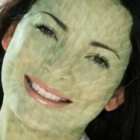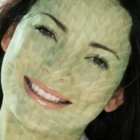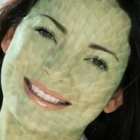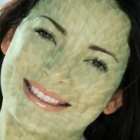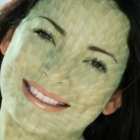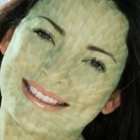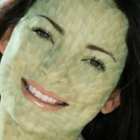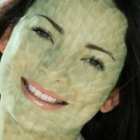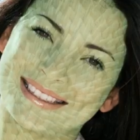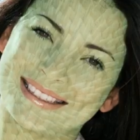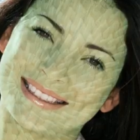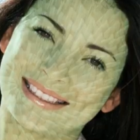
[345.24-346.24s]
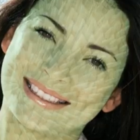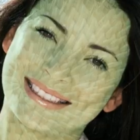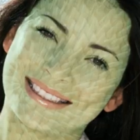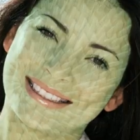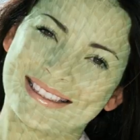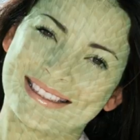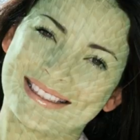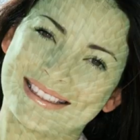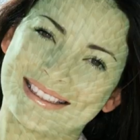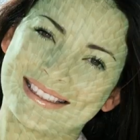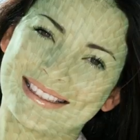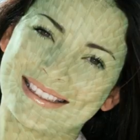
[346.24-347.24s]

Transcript: layer and we change its